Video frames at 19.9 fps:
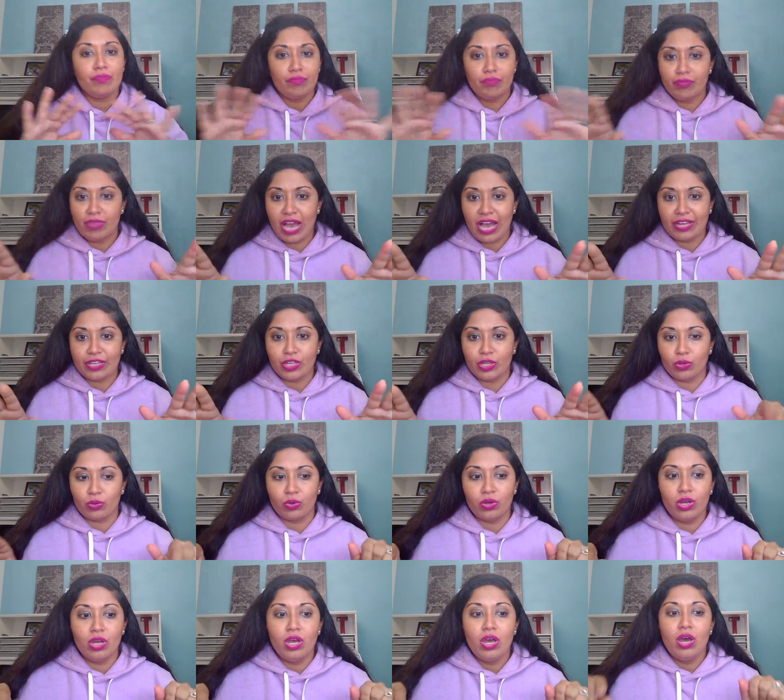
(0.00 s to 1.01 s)
Not you.
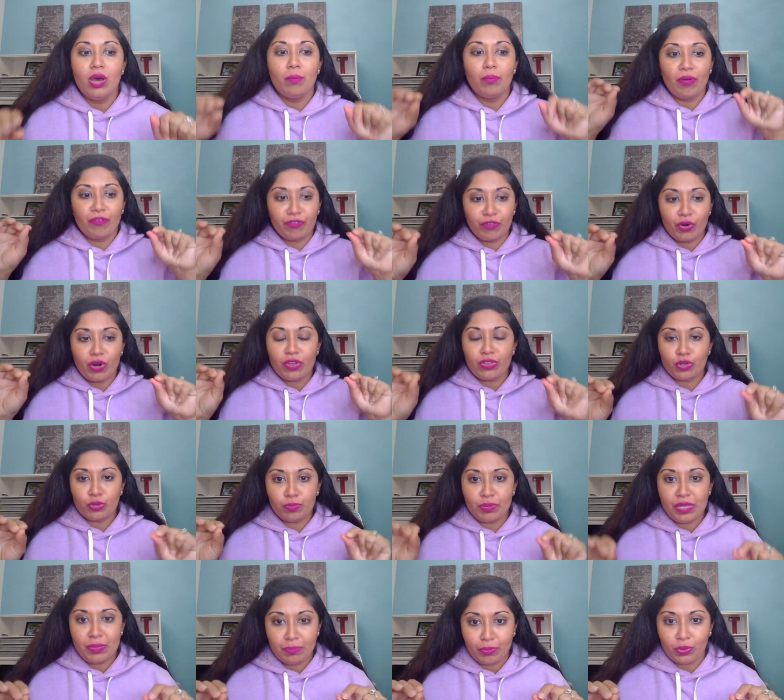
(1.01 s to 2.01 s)
But for other
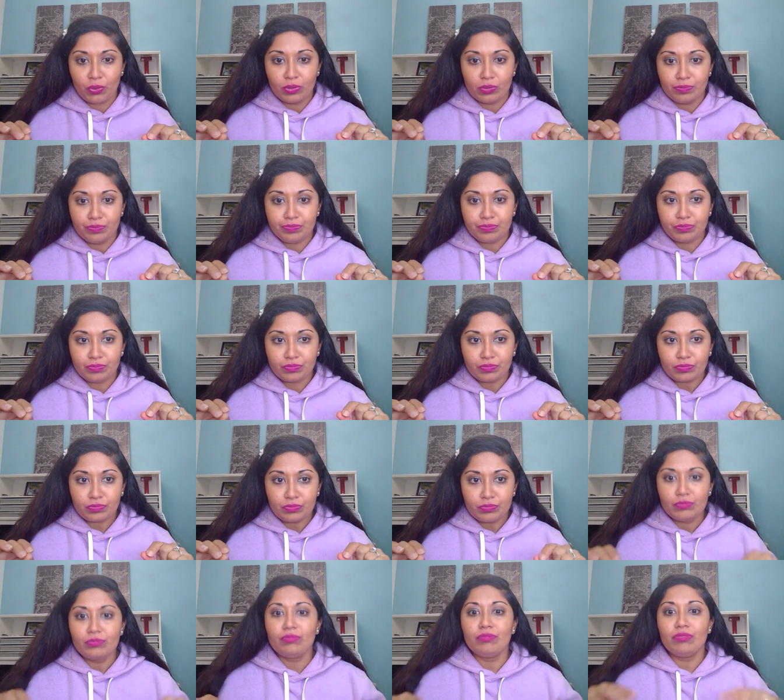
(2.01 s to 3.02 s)
people,
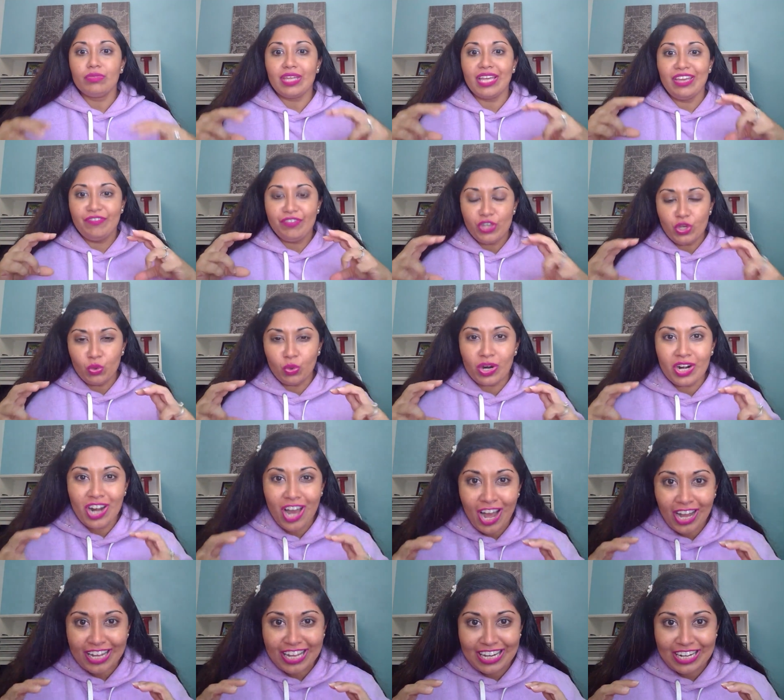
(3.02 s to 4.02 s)
if you are
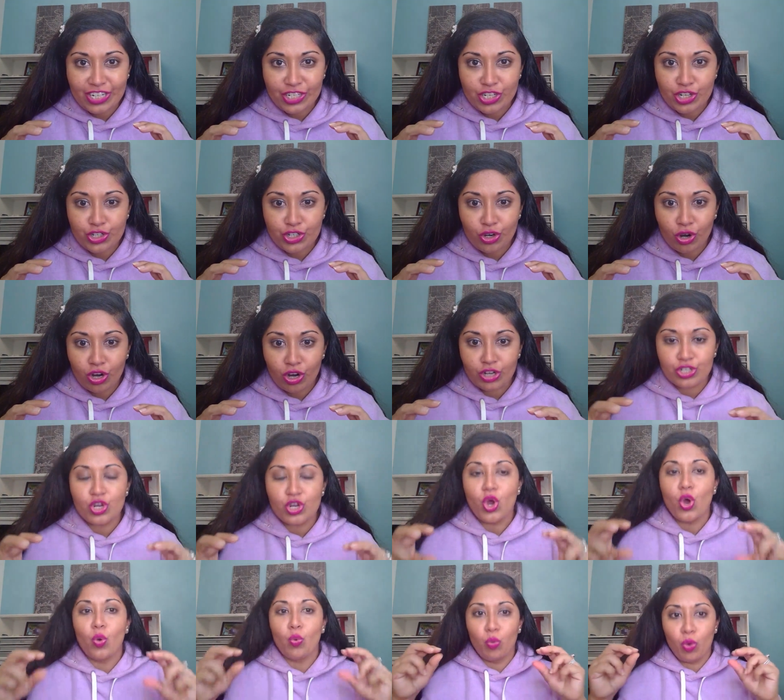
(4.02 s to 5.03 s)
not getting to charge
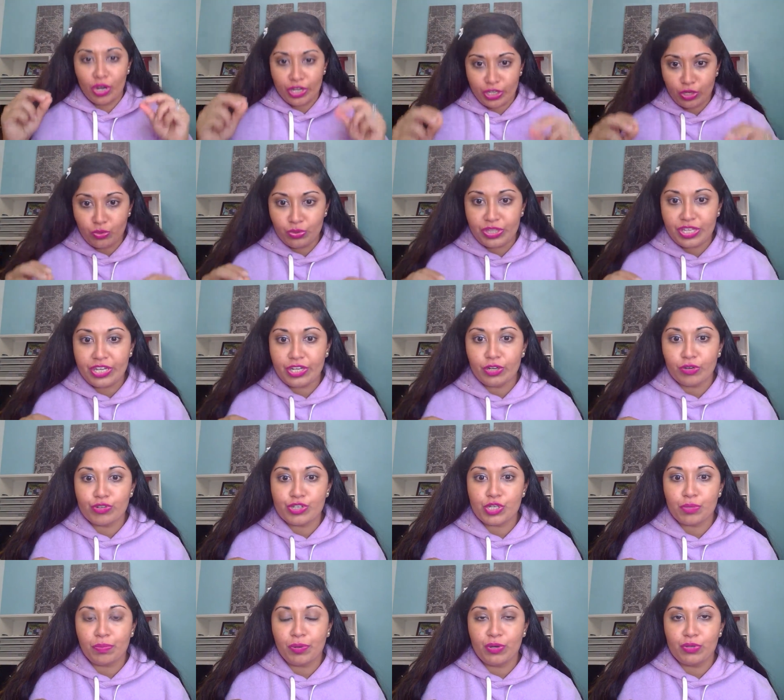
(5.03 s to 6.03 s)
what you think you're
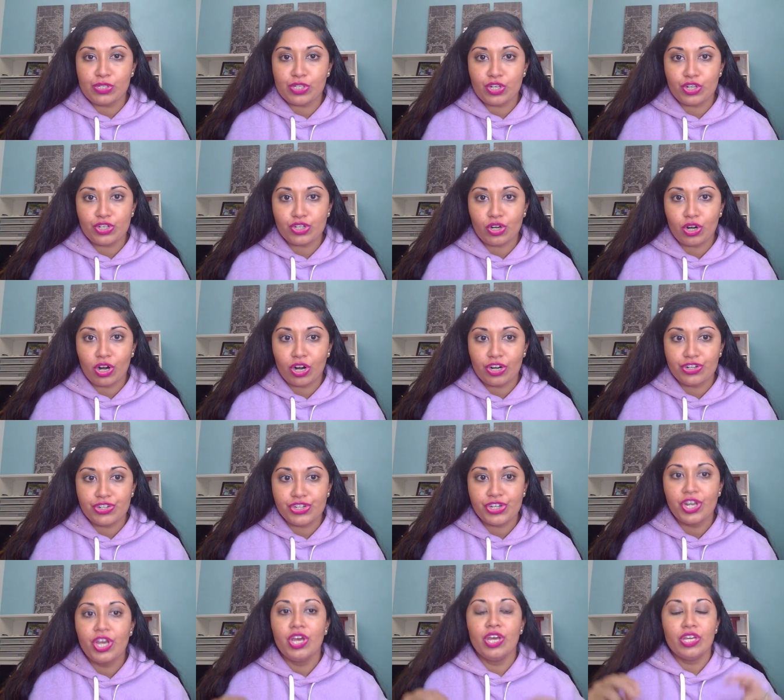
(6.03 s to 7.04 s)
supposed to
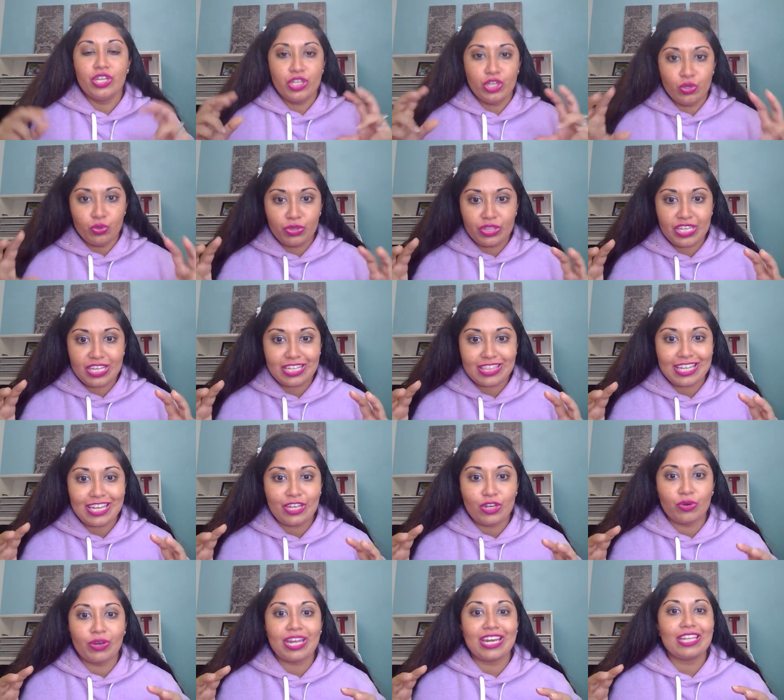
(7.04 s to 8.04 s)
charge, you think that
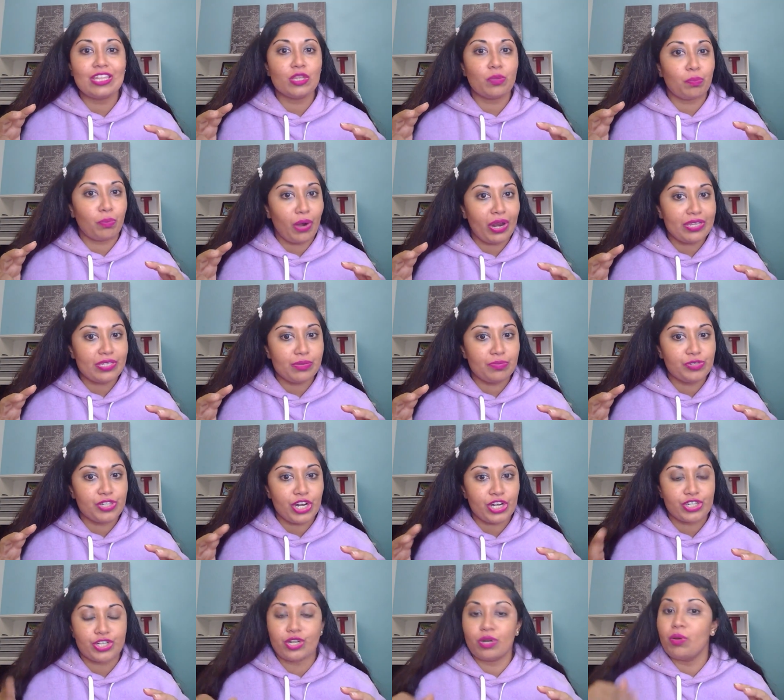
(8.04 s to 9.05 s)
you're getting the price
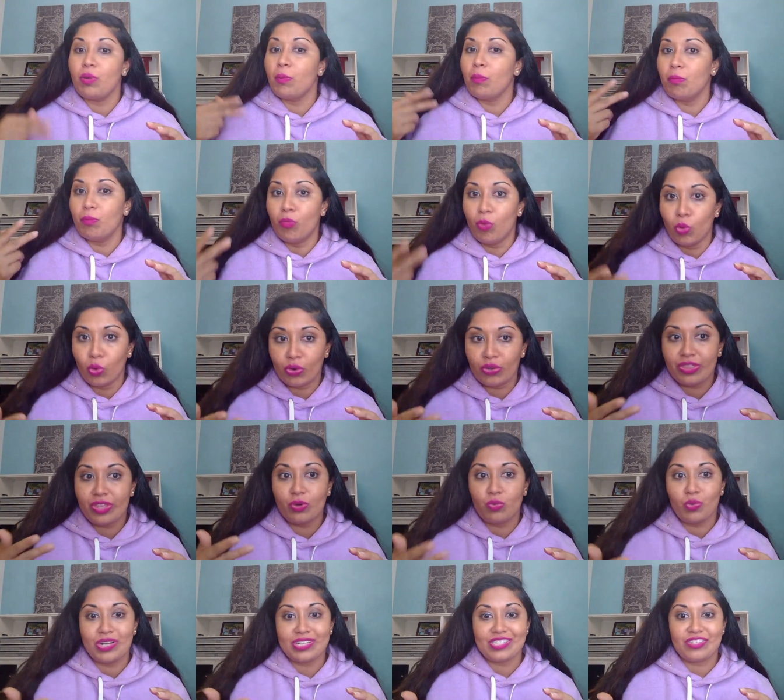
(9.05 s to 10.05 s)
objection more
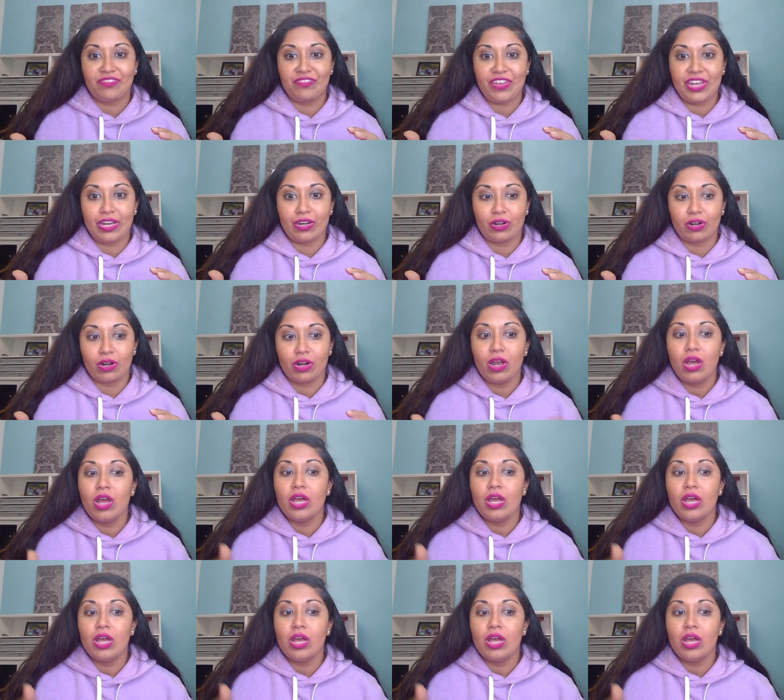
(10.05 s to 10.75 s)
than what's fair,